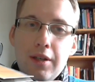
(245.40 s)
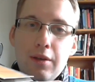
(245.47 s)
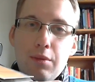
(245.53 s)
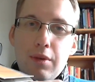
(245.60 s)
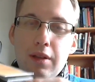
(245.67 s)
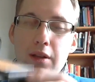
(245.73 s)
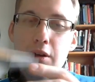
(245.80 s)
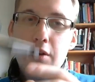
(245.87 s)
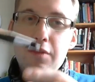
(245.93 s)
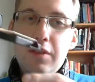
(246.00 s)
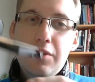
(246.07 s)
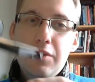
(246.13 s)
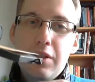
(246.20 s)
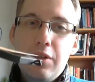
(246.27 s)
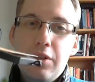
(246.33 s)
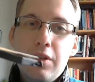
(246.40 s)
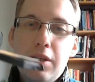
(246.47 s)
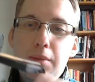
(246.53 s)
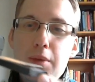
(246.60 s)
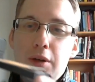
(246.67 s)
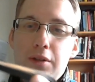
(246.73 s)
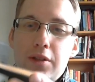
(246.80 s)
With a lot of these Visconti
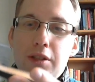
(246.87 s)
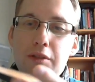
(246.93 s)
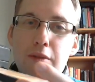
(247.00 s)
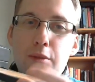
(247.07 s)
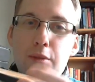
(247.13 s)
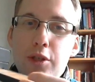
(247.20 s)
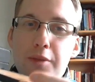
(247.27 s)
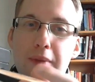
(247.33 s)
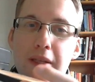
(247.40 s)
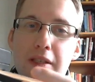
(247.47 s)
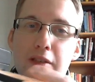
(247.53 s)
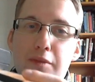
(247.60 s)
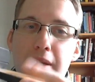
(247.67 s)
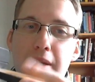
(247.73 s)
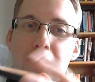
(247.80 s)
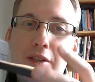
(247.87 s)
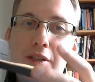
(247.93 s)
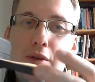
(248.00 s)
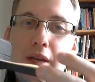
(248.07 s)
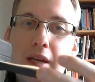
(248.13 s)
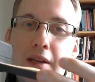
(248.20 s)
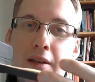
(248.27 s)
boxes for the more expensive pens,
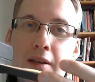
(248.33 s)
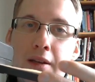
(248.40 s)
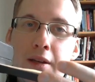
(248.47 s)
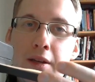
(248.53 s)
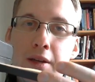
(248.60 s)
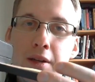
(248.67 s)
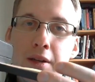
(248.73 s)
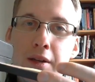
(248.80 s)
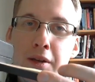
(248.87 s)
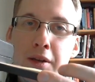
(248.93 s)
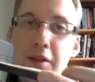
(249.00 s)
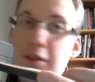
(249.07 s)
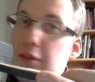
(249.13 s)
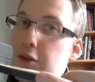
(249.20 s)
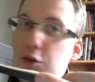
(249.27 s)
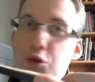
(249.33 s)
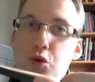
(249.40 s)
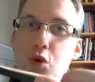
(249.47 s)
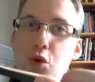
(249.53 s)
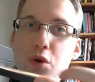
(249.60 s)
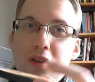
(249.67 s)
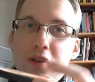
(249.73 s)
you get the
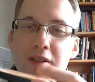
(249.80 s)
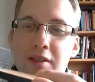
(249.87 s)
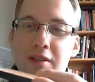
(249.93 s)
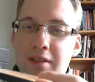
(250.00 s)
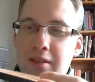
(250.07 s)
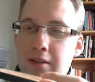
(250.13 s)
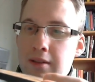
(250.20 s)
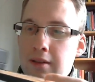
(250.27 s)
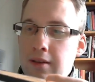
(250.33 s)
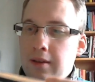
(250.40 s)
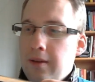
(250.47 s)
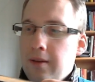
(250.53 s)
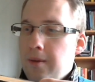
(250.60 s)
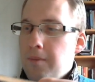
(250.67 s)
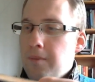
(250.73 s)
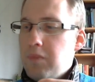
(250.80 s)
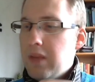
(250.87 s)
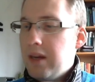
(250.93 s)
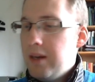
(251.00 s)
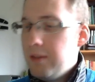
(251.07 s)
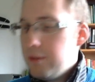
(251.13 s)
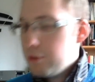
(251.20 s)
drawer.
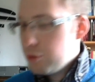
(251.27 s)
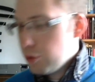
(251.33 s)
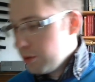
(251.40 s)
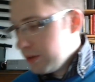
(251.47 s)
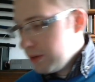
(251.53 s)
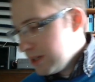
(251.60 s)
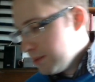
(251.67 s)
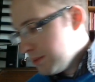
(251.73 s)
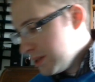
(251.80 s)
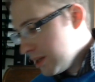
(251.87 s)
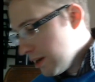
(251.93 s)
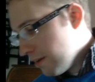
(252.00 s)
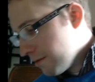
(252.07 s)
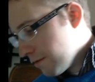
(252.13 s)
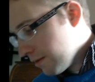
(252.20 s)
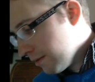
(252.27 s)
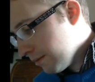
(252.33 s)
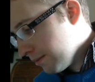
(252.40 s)
And in the drawer is some stuff.